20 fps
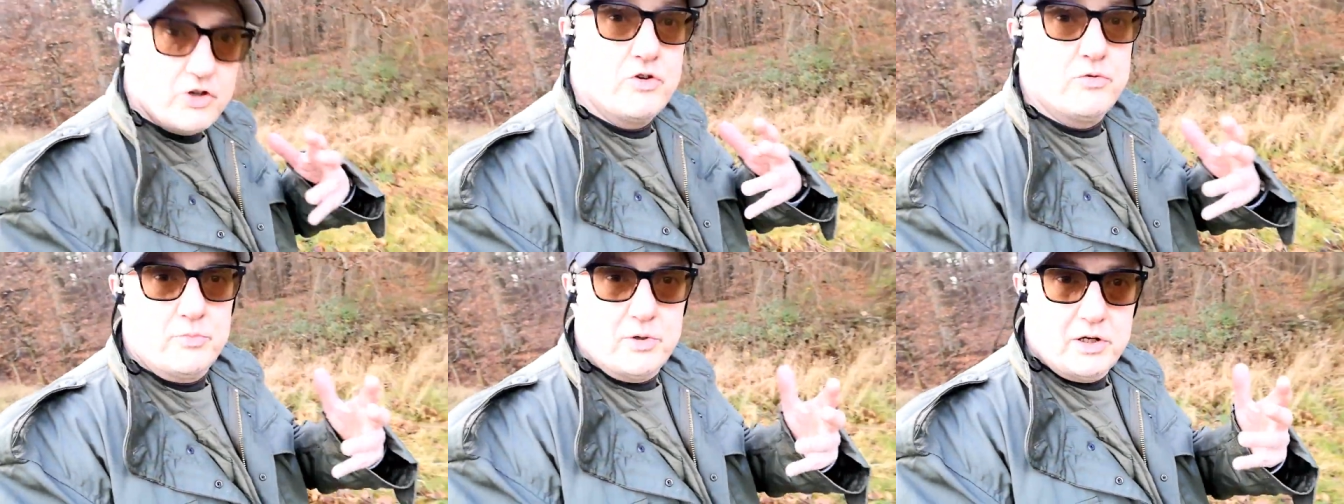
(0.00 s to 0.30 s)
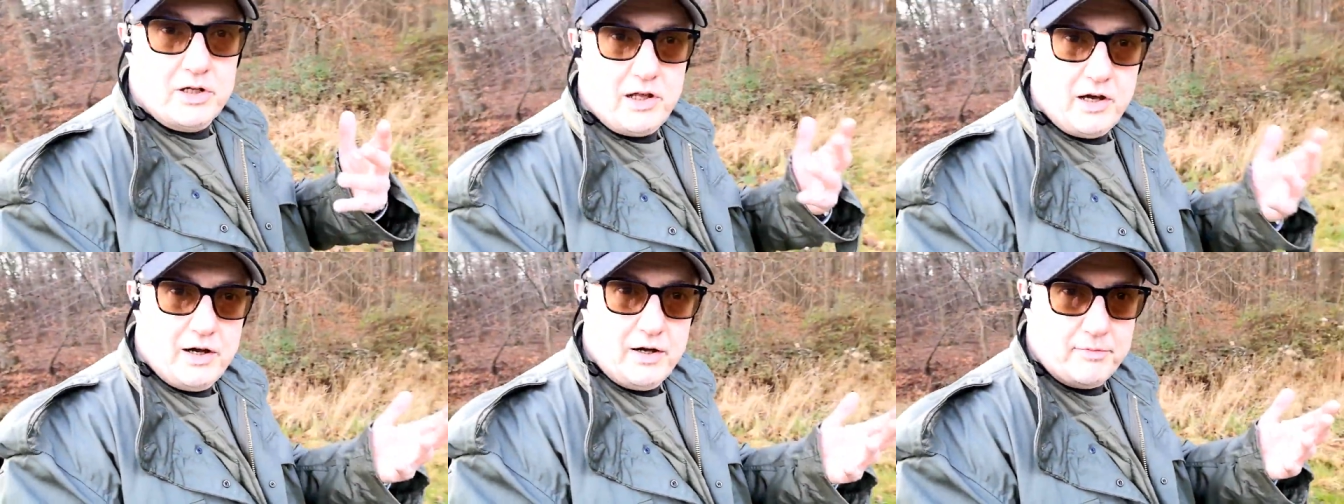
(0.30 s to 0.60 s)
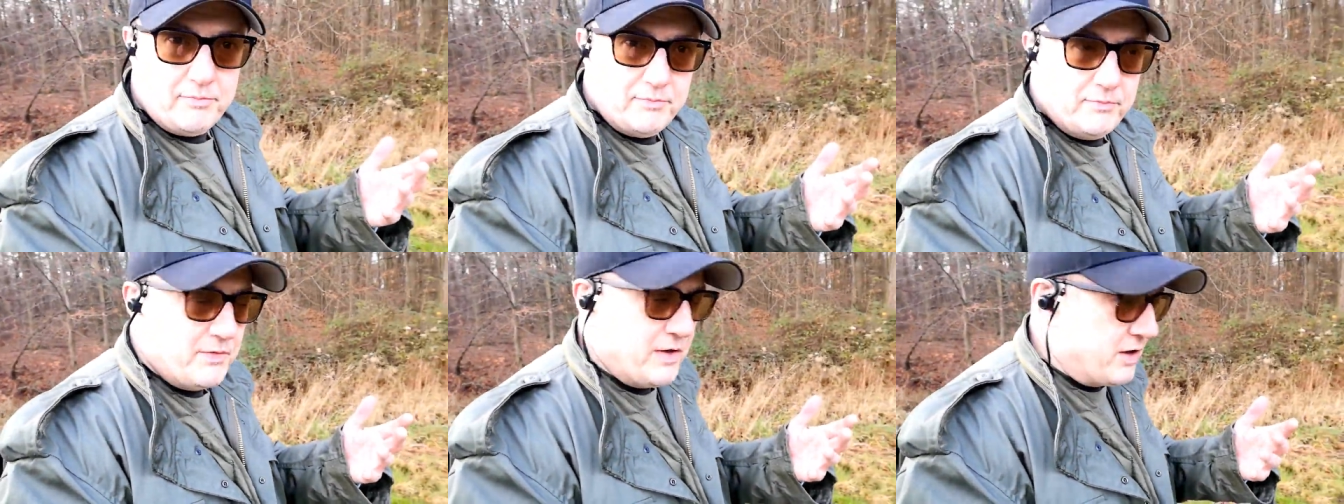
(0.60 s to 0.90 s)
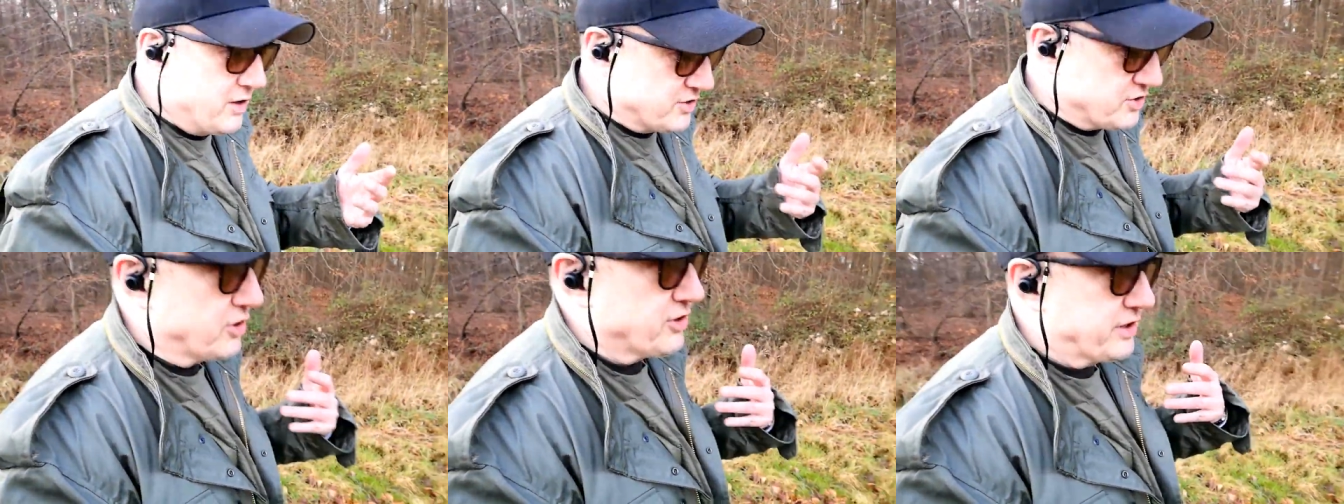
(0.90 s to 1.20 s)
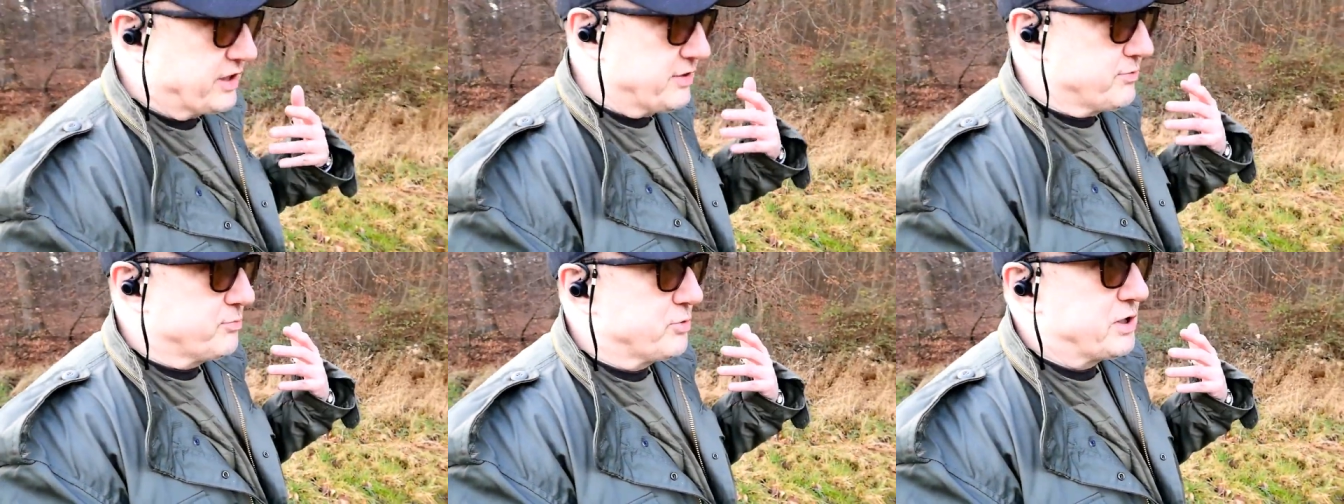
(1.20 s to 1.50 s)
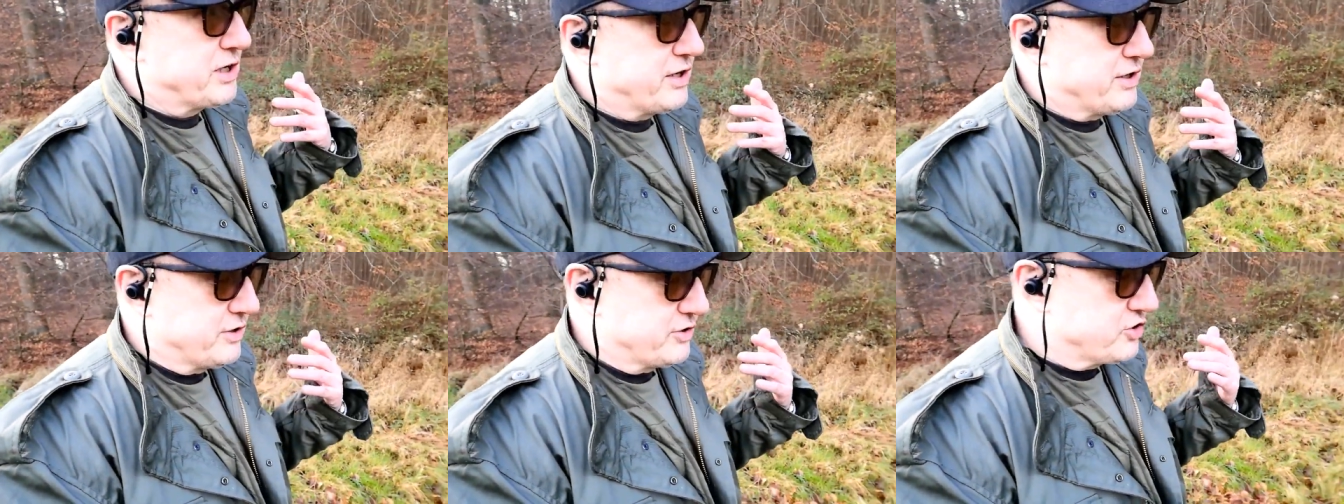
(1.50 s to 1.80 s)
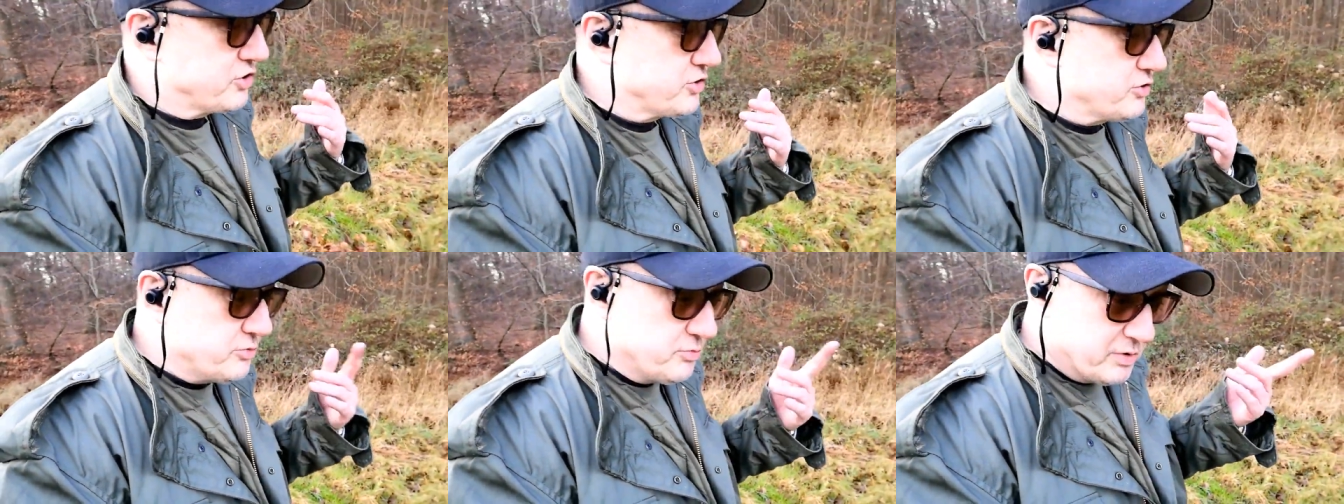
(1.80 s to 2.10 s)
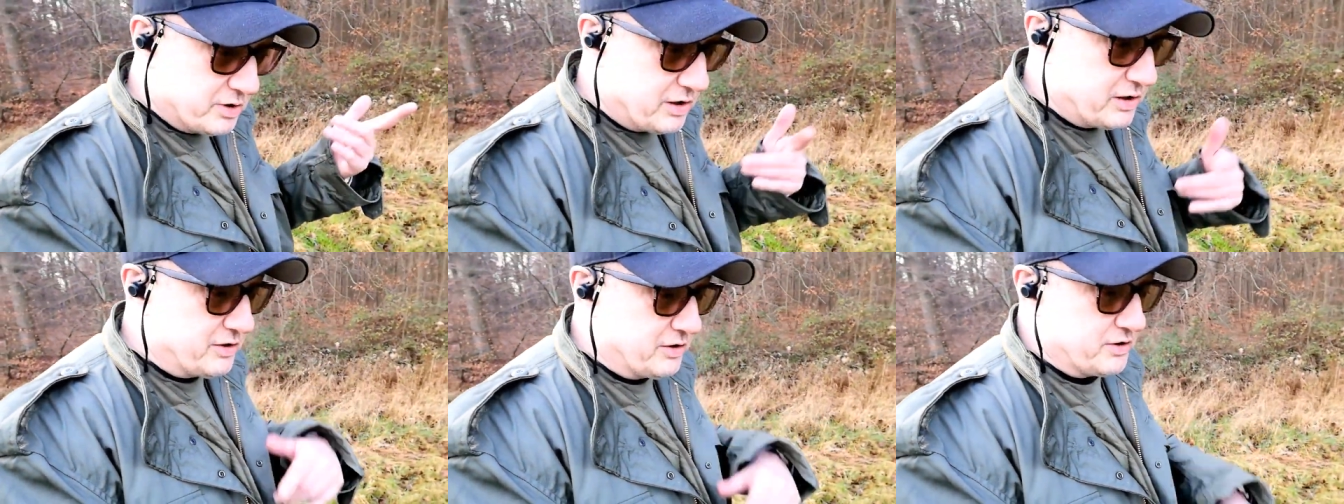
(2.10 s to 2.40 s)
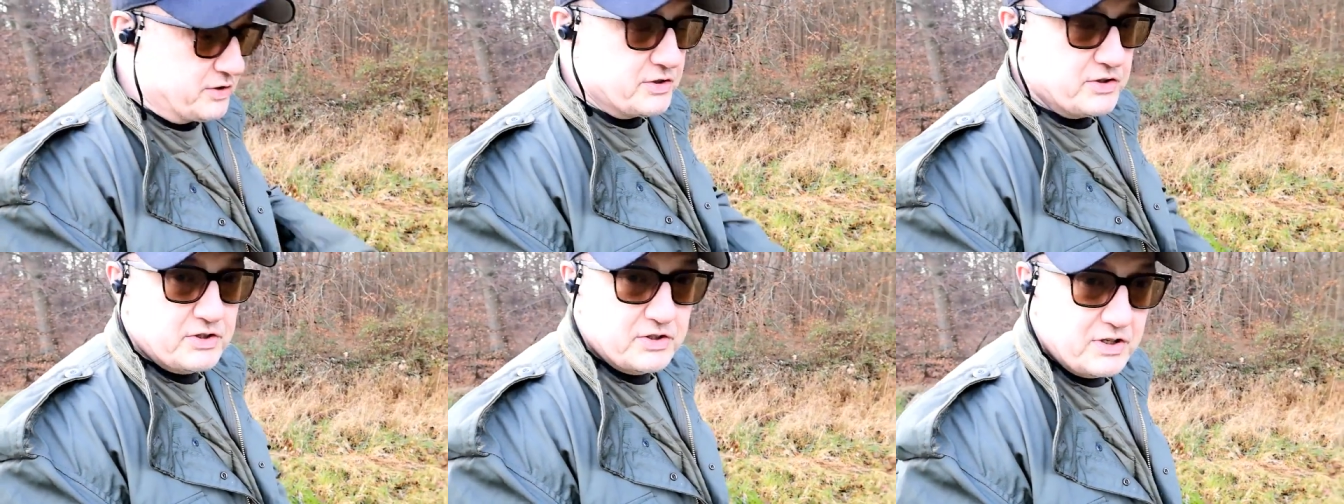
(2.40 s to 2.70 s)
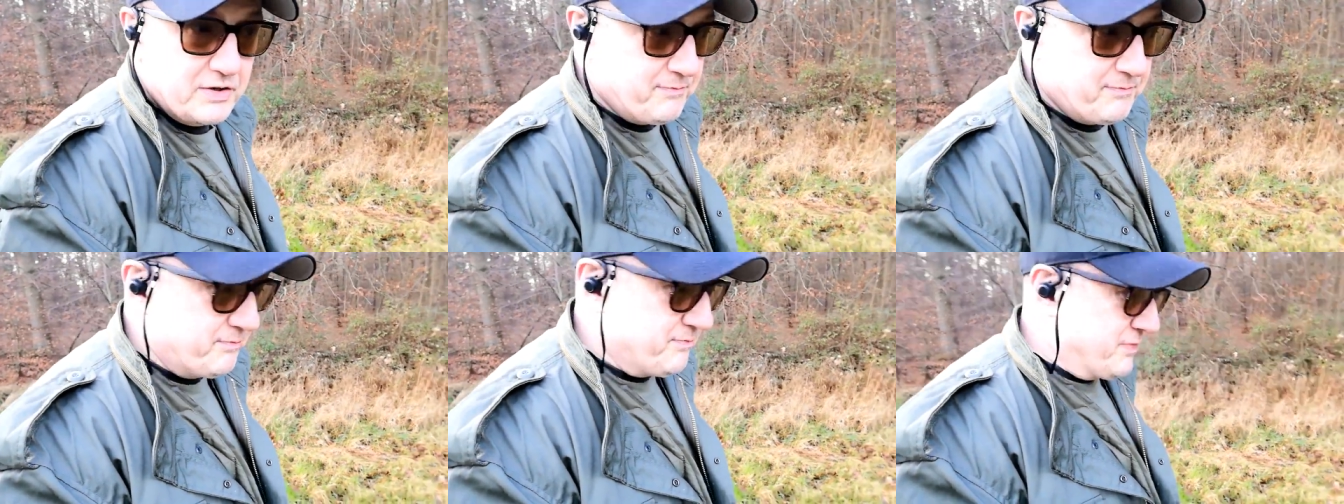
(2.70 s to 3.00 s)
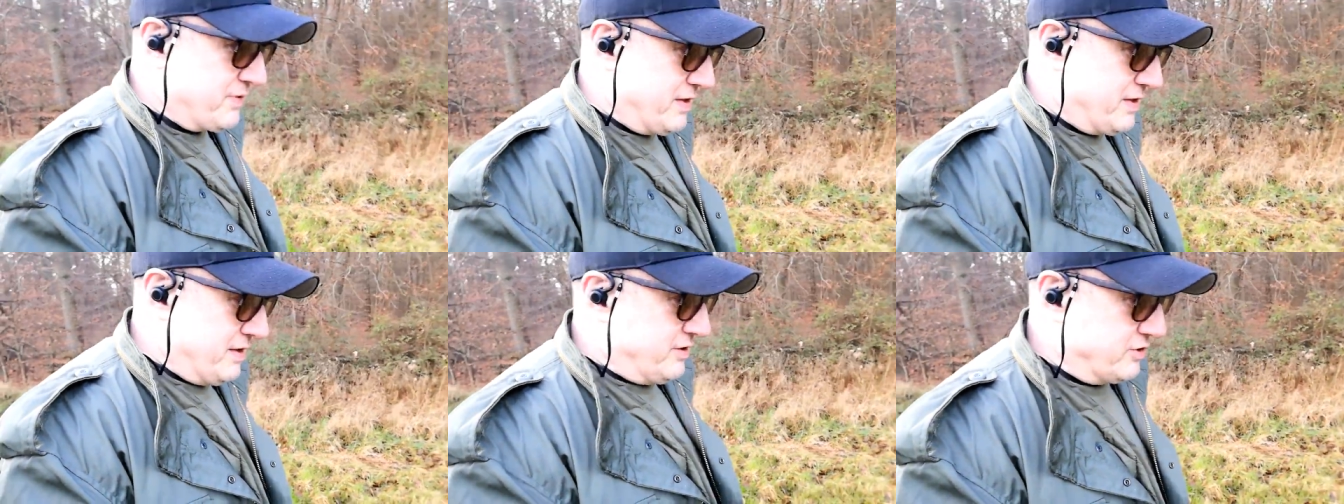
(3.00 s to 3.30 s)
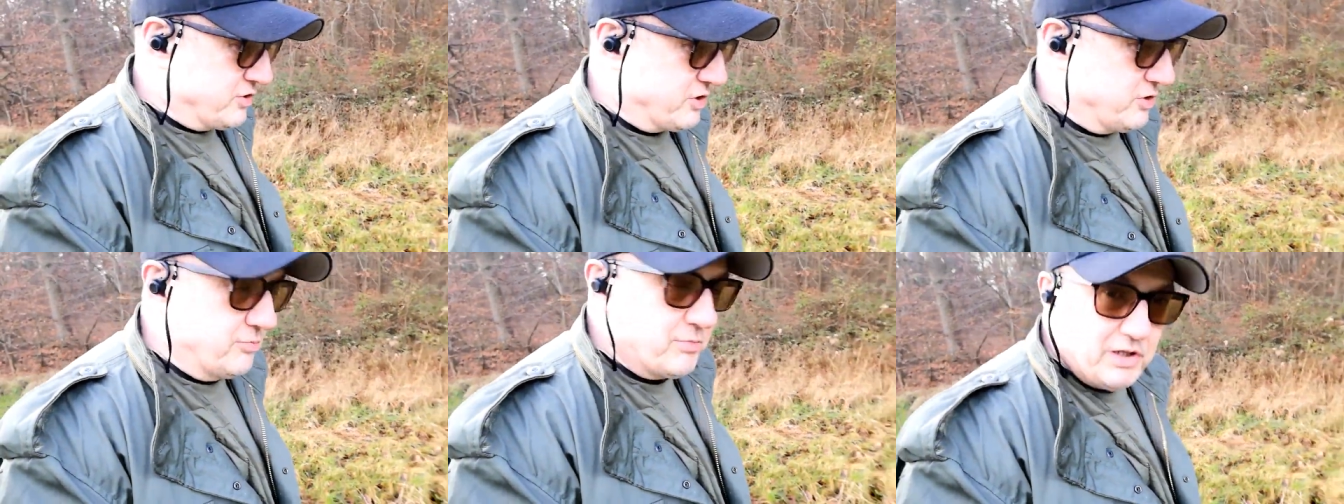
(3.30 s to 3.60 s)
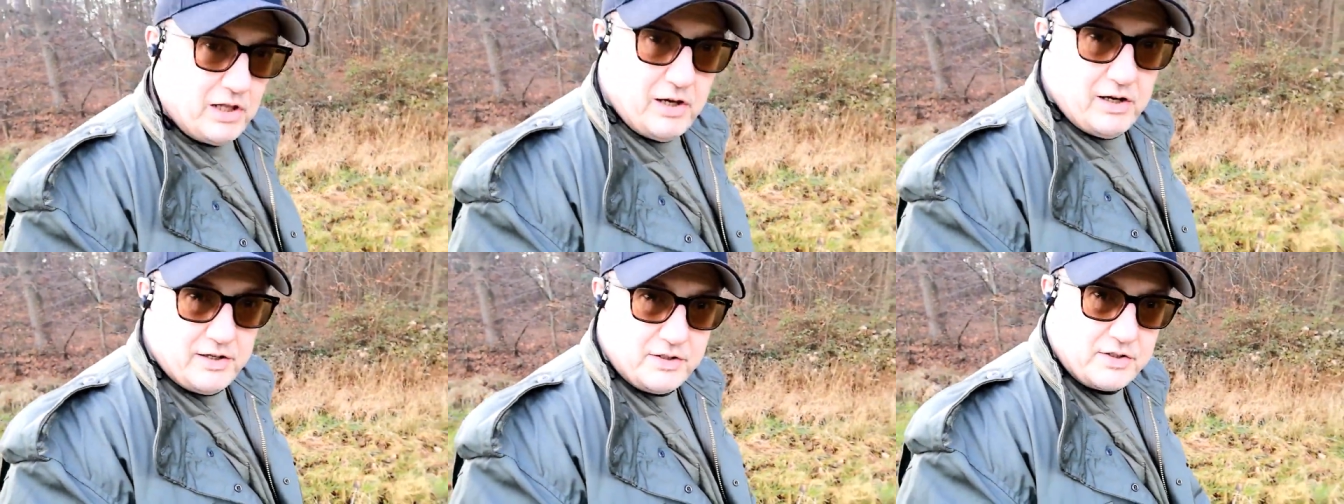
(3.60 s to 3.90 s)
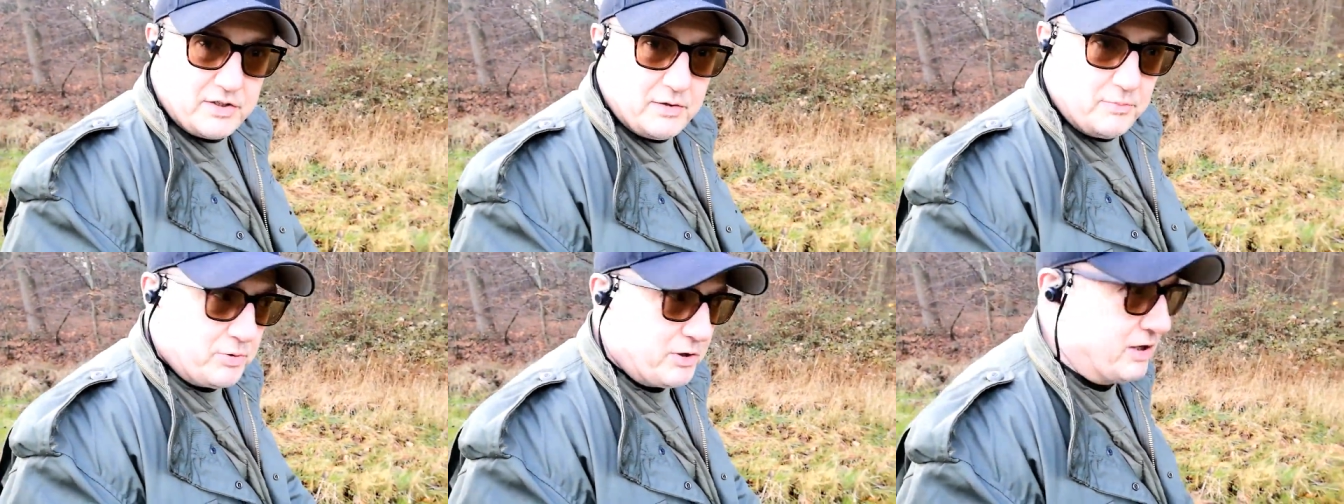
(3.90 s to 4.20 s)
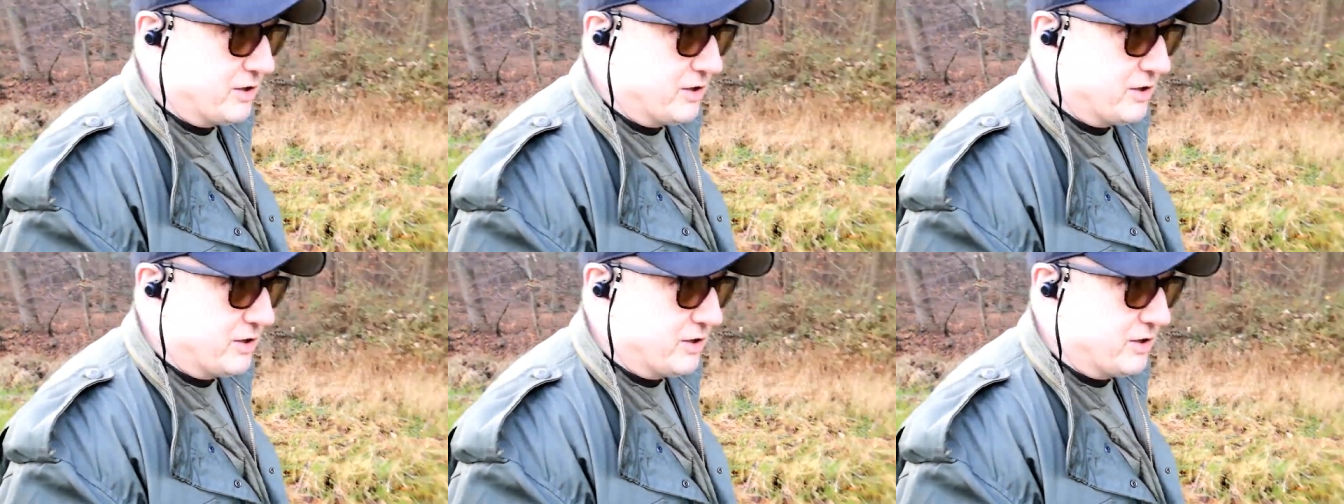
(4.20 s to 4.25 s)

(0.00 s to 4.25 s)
it'd be a tumulus. Tumuli is the